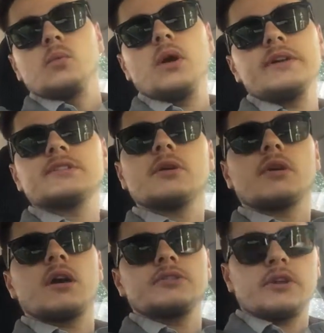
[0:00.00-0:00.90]
What is
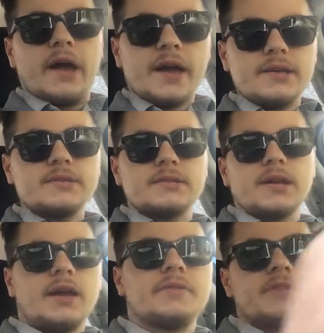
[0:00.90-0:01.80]
going on, you
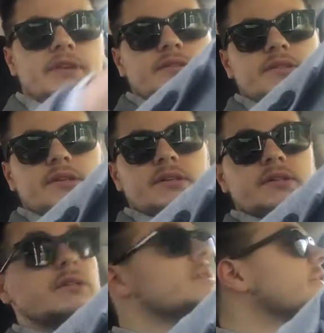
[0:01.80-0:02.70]
guys? This
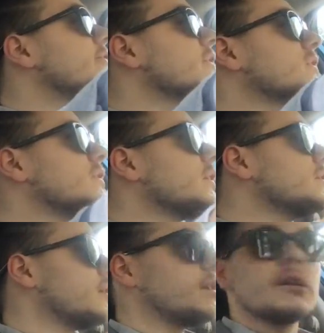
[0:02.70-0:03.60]
is
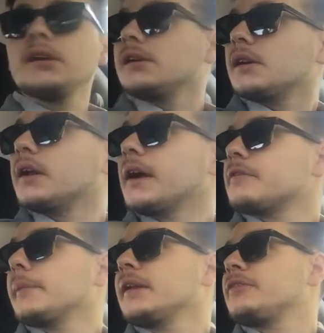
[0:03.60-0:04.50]
Vincent, and I
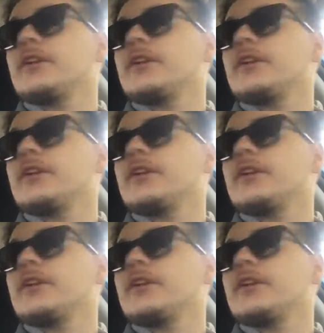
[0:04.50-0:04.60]
haven't made a